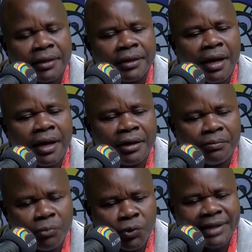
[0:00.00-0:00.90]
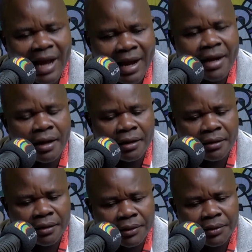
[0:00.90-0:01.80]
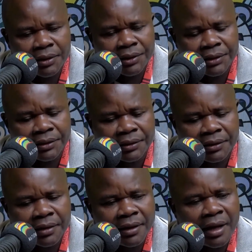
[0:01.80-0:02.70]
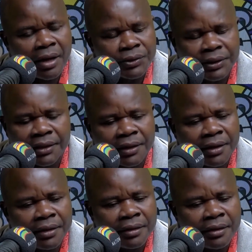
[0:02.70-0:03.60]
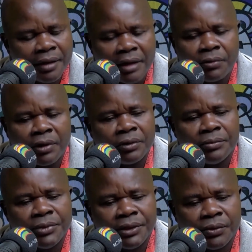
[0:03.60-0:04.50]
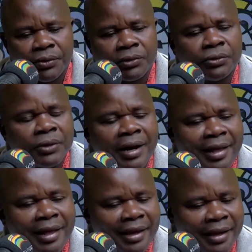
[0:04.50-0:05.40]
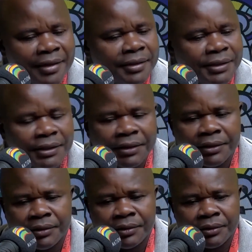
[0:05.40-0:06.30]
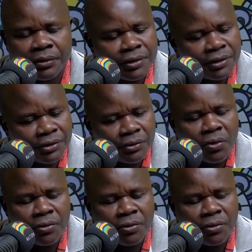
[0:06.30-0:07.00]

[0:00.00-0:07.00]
and put under regulation. The housing, that one will be also another entity on its own.